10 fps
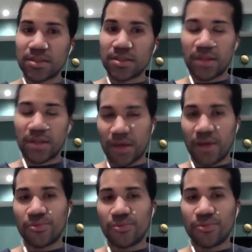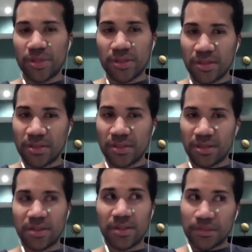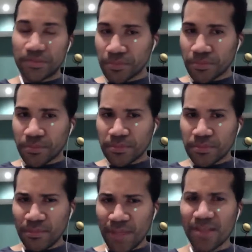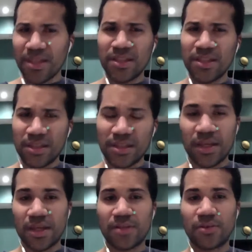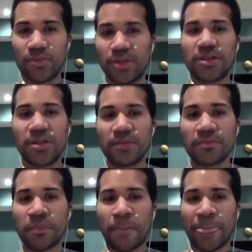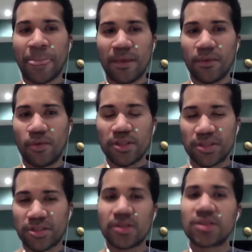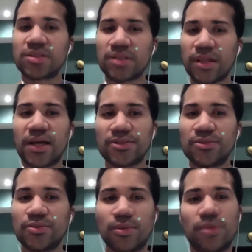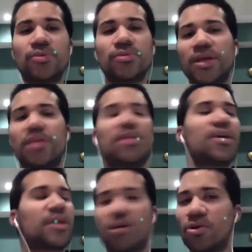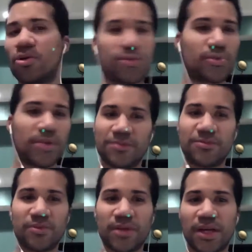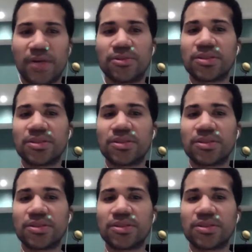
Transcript: like, I really think they need to get it where one charge lasts you a whole day, like a whole 24 hours.